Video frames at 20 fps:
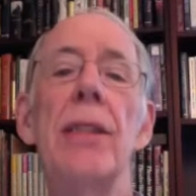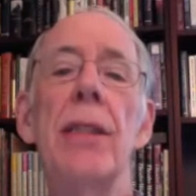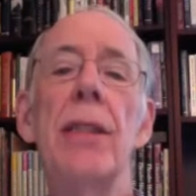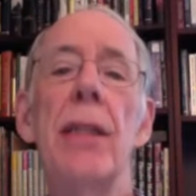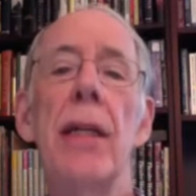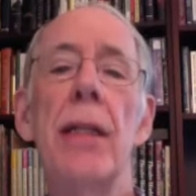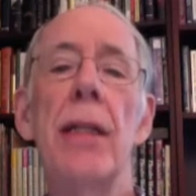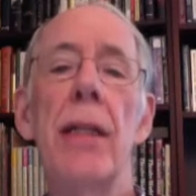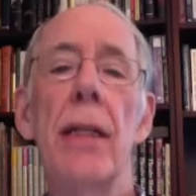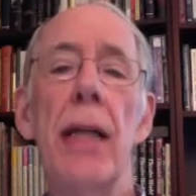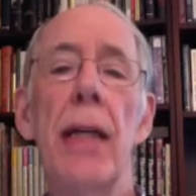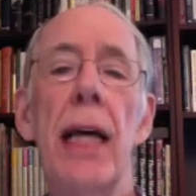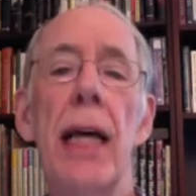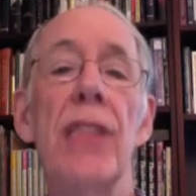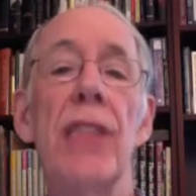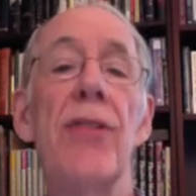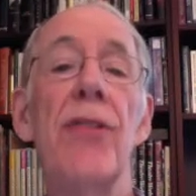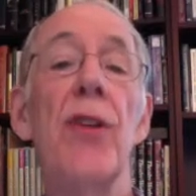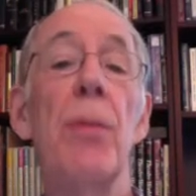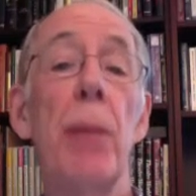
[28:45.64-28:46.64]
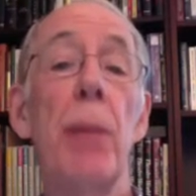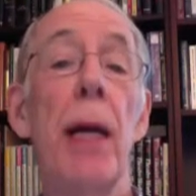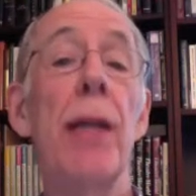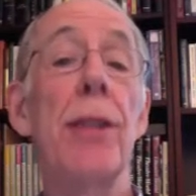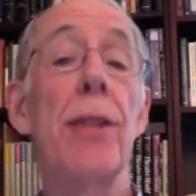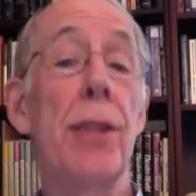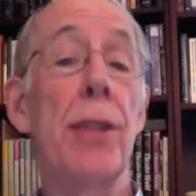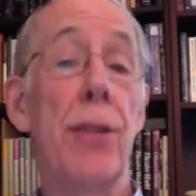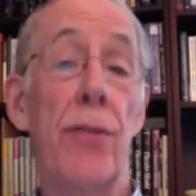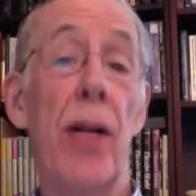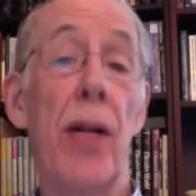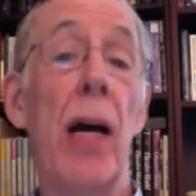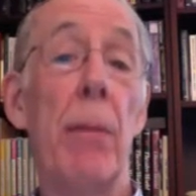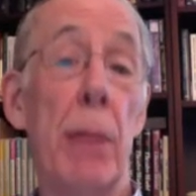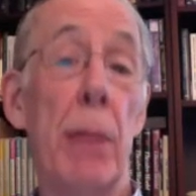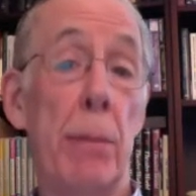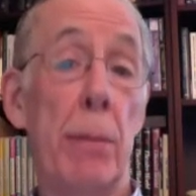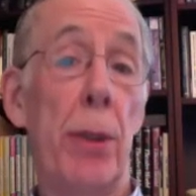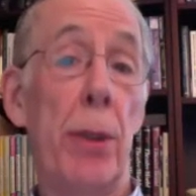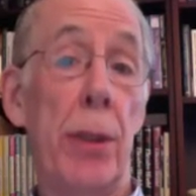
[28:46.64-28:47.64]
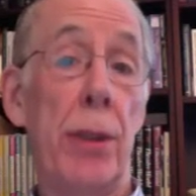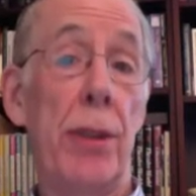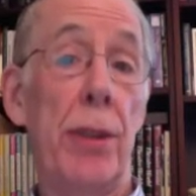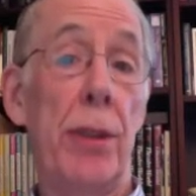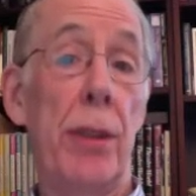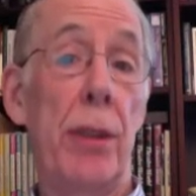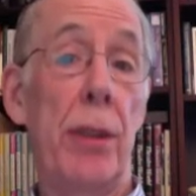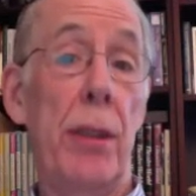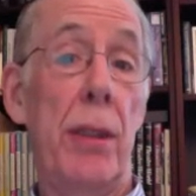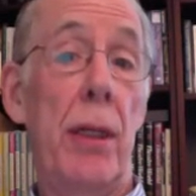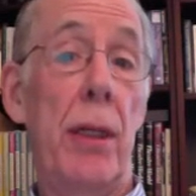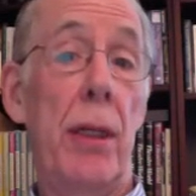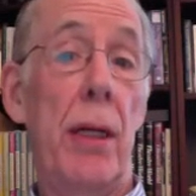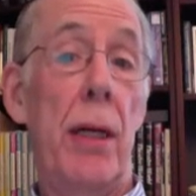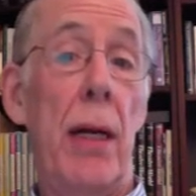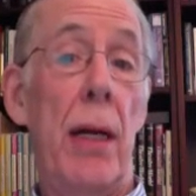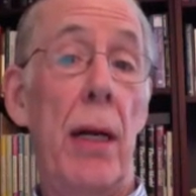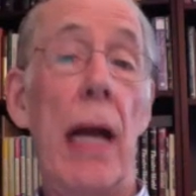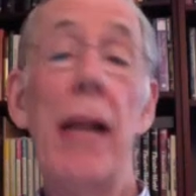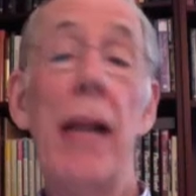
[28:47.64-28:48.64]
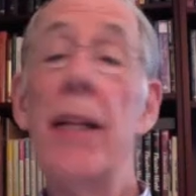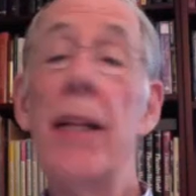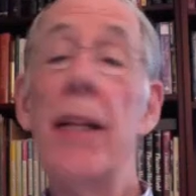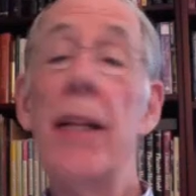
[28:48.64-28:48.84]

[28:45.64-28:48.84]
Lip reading: in the last few pages of comic books. And in this